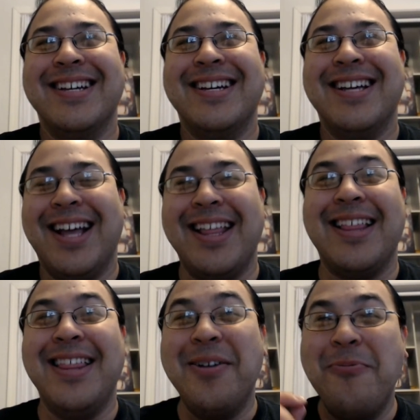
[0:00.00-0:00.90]
I
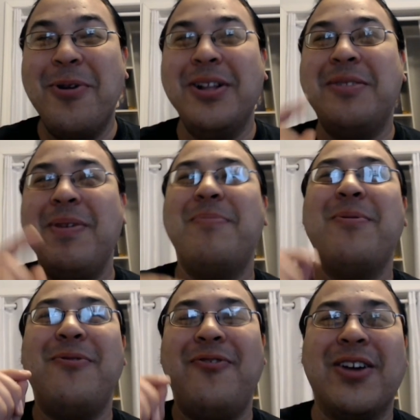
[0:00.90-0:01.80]
think once
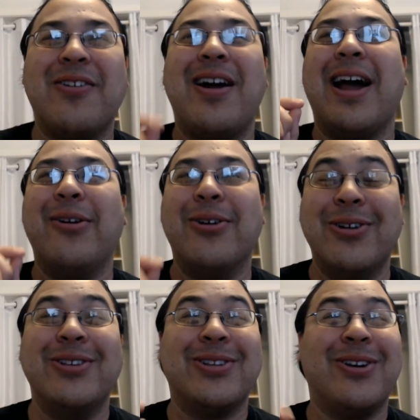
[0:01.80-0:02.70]
people figure out how
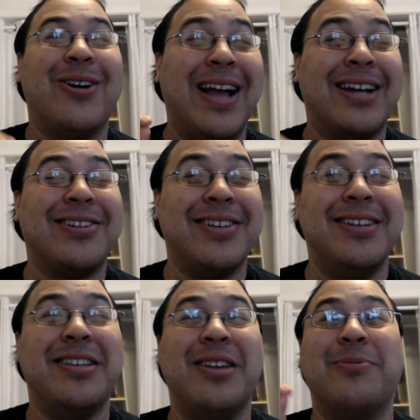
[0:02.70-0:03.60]
good this card actually
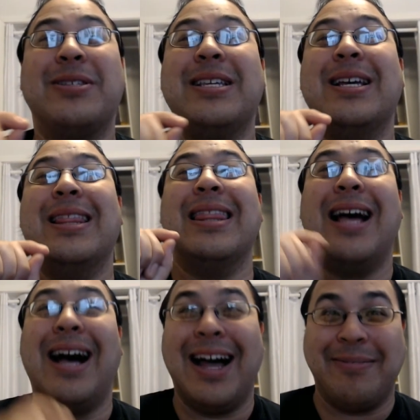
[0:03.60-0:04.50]
is, it will see a
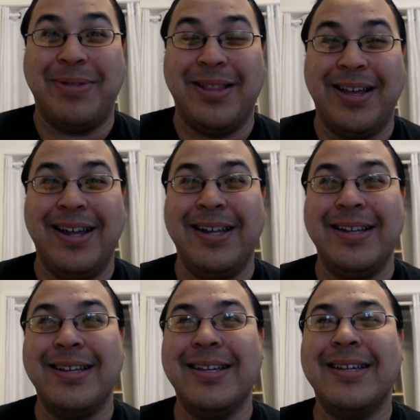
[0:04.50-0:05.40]
lot of play.
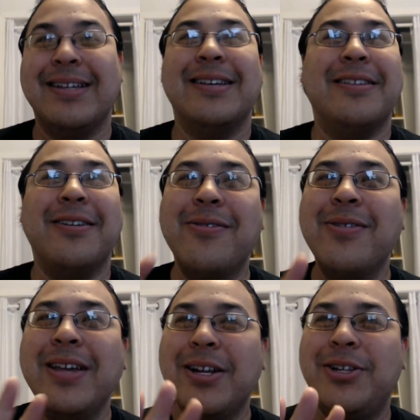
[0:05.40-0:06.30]
The
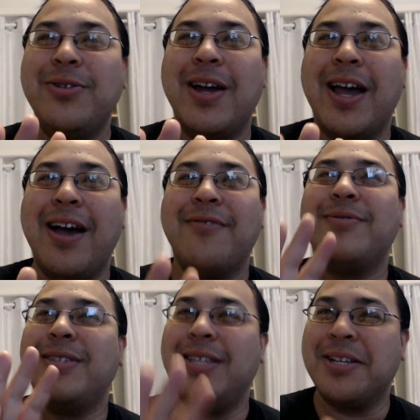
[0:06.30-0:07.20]
only issue I have,
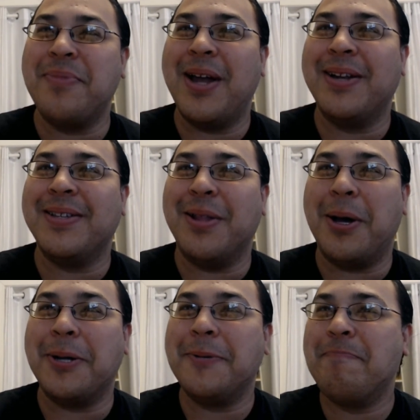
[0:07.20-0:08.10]
6 mana is a
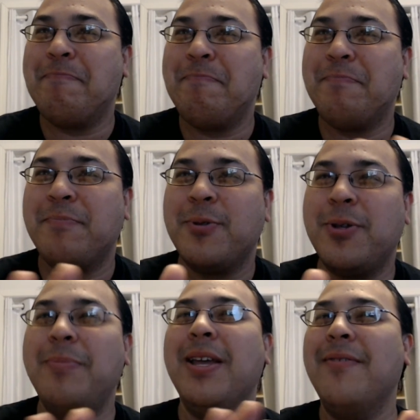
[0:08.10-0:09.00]
lot. So
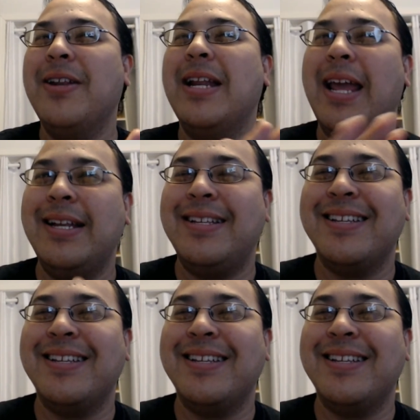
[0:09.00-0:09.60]
I'm going to give it an 8.